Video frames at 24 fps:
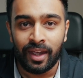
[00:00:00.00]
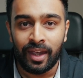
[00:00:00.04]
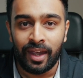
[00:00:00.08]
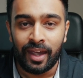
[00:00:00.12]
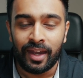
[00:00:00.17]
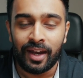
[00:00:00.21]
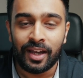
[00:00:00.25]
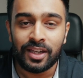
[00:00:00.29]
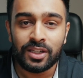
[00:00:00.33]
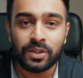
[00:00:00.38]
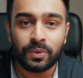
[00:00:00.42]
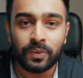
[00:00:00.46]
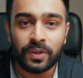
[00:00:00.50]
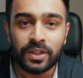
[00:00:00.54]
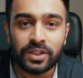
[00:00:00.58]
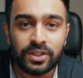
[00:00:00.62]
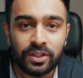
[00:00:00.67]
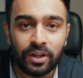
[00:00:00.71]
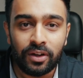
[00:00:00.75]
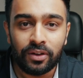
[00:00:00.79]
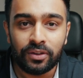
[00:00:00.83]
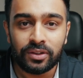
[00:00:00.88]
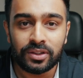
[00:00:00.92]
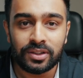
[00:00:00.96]
And as a
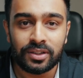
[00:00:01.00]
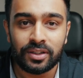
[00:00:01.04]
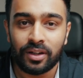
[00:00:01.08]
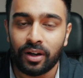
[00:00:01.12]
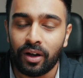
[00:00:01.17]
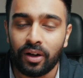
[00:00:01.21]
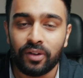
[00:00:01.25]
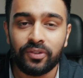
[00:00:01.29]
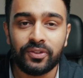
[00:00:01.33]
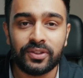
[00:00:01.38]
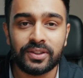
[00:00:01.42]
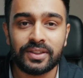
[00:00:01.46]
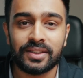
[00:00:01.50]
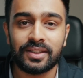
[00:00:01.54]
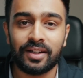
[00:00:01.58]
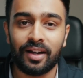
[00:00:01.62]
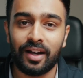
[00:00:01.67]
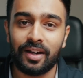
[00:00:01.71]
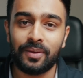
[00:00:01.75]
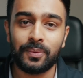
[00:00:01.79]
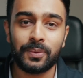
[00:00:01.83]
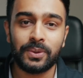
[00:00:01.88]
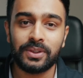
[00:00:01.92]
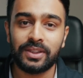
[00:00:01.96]
result, often
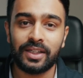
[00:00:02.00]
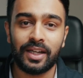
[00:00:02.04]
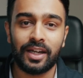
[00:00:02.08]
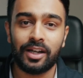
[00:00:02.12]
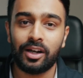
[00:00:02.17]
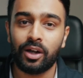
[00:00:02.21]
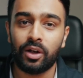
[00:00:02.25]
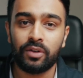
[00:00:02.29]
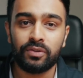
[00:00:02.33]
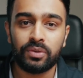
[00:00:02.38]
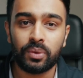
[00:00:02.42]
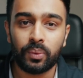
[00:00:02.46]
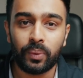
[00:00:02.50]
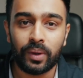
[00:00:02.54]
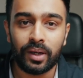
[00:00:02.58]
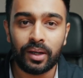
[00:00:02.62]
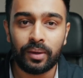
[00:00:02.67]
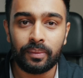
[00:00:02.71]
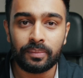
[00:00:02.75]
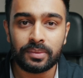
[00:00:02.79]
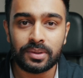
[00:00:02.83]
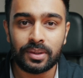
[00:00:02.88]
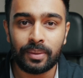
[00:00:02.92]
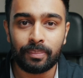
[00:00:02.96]
I would get
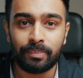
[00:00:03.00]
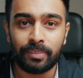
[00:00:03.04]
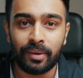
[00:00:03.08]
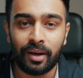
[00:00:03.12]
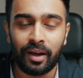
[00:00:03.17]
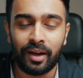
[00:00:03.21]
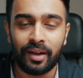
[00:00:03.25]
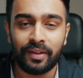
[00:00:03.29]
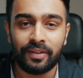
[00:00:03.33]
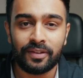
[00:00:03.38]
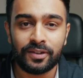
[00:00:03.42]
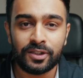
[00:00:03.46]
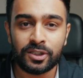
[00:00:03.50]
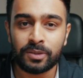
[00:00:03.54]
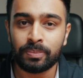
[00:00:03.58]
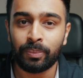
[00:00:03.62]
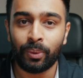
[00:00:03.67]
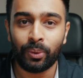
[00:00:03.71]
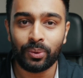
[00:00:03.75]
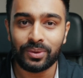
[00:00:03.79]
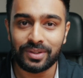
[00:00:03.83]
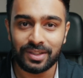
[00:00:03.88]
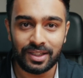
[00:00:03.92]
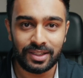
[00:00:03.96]
overwhelmed by the
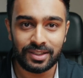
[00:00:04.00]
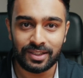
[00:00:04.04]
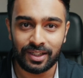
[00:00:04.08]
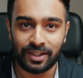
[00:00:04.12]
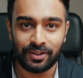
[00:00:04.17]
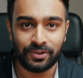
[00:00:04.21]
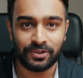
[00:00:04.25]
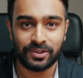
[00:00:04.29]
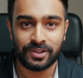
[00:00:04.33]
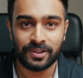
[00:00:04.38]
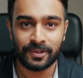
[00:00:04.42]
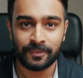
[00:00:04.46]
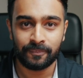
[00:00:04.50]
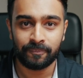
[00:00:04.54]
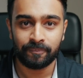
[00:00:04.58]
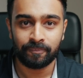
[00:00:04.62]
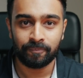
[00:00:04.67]
small details.